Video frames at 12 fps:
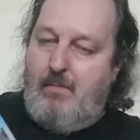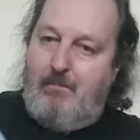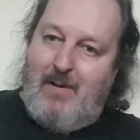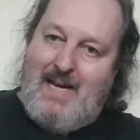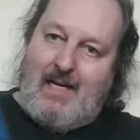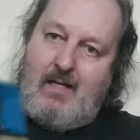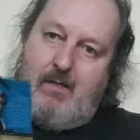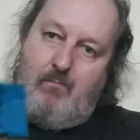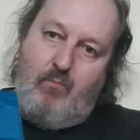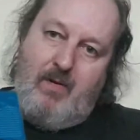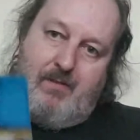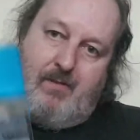back
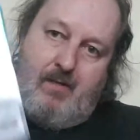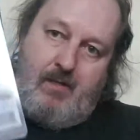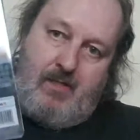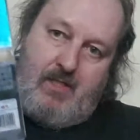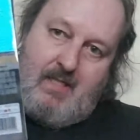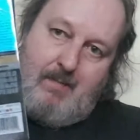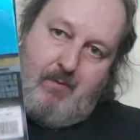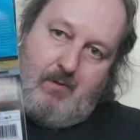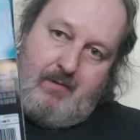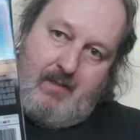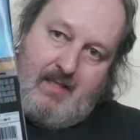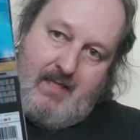with the
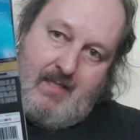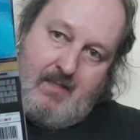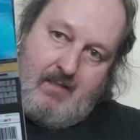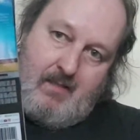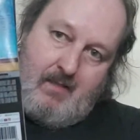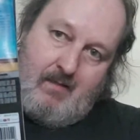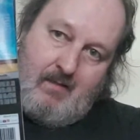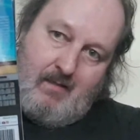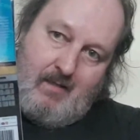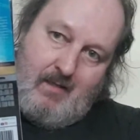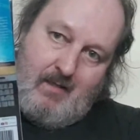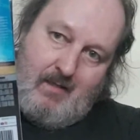slip-on is
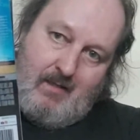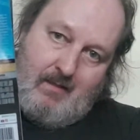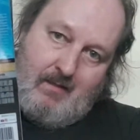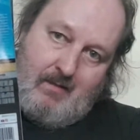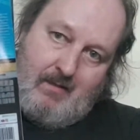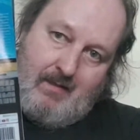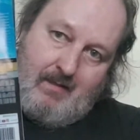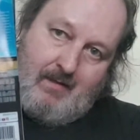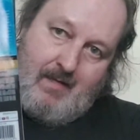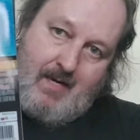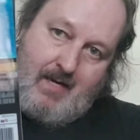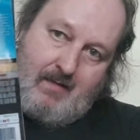like
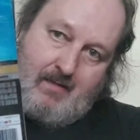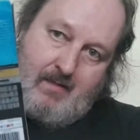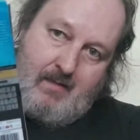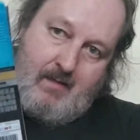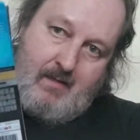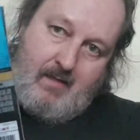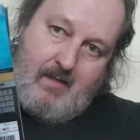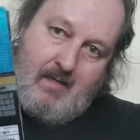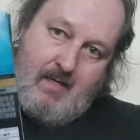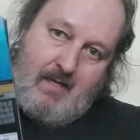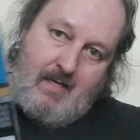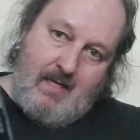that,
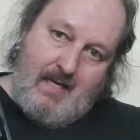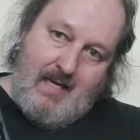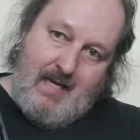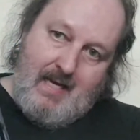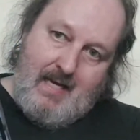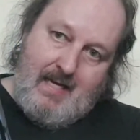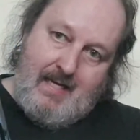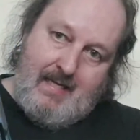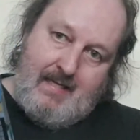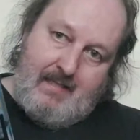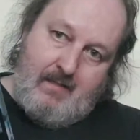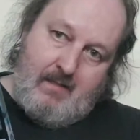
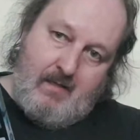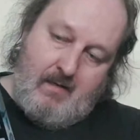and